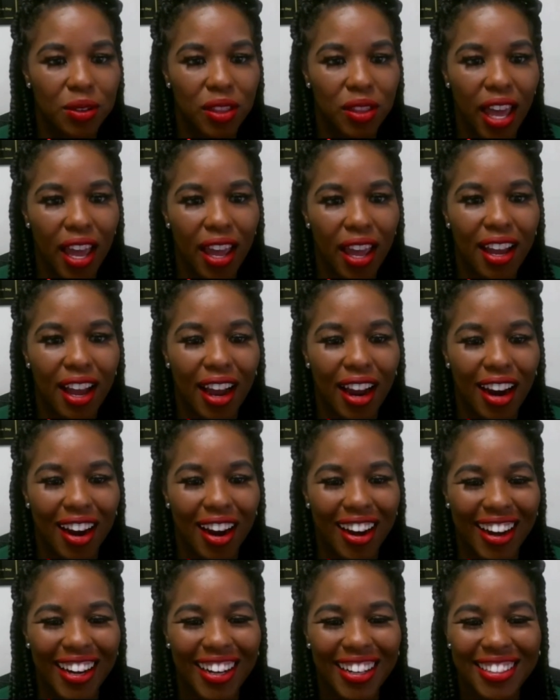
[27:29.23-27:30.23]
to do that. All
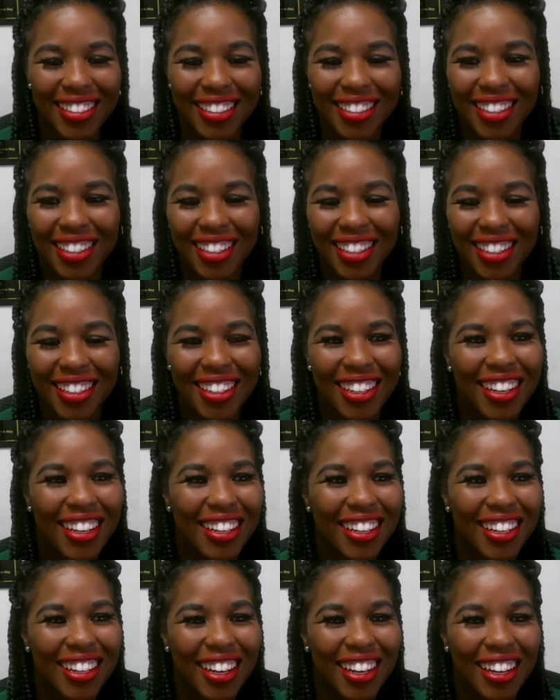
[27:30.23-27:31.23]
right.
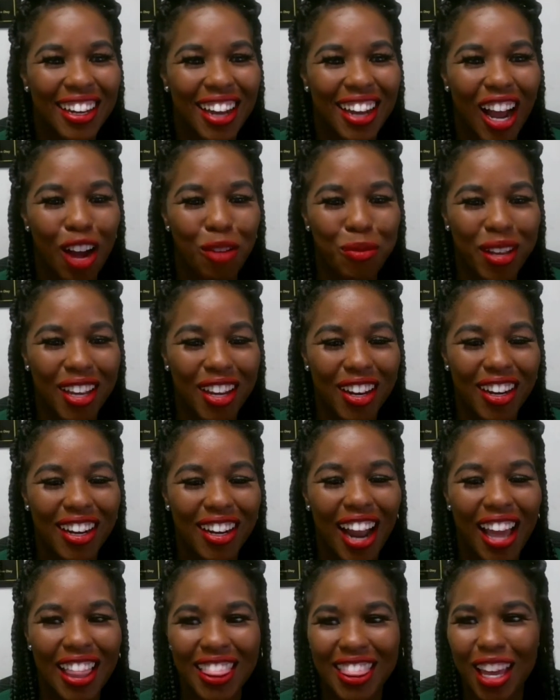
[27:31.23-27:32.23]
I'm here.
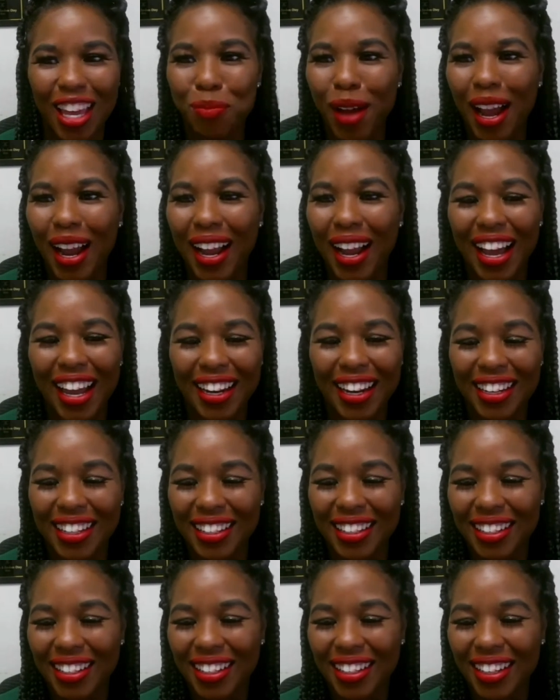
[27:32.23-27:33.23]
Uh, yep, I got it.
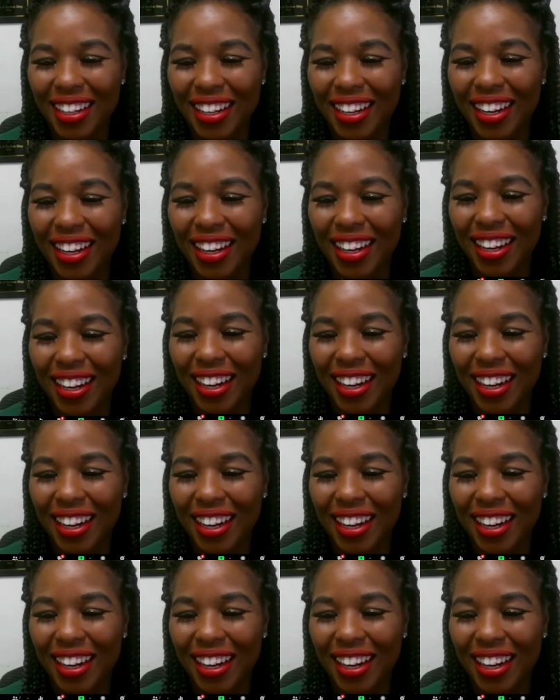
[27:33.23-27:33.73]
You got it?